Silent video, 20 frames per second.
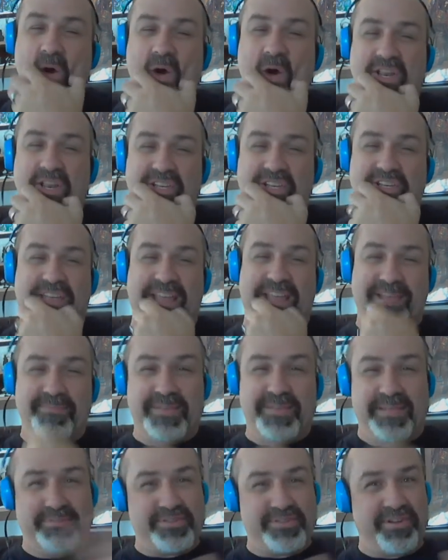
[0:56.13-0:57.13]
on the GM
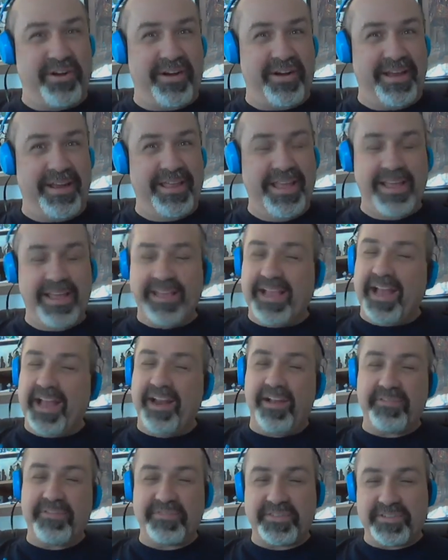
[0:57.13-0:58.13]
dip. Sorry, got
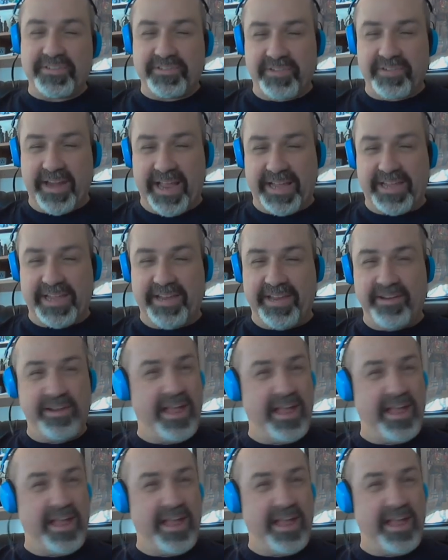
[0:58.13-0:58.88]
off track here.